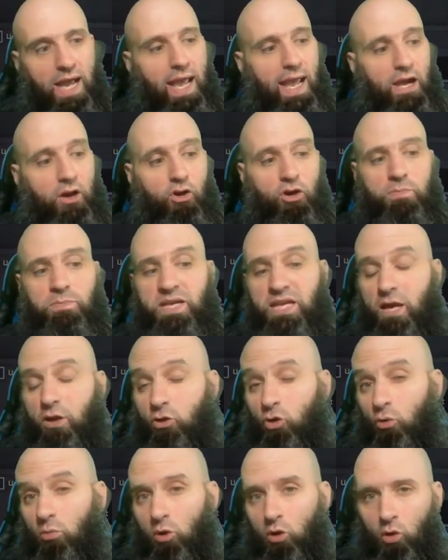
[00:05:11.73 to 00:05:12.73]
It could be a
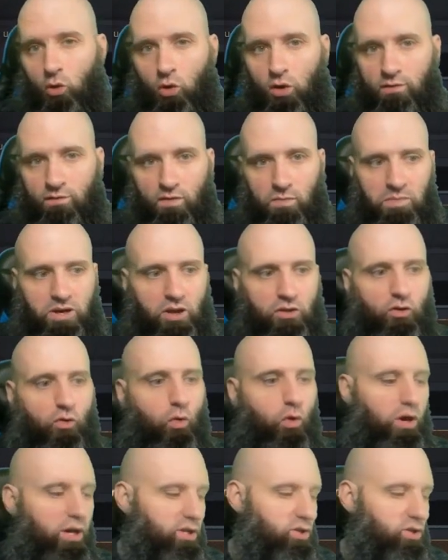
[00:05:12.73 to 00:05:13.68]
noble lord from another court.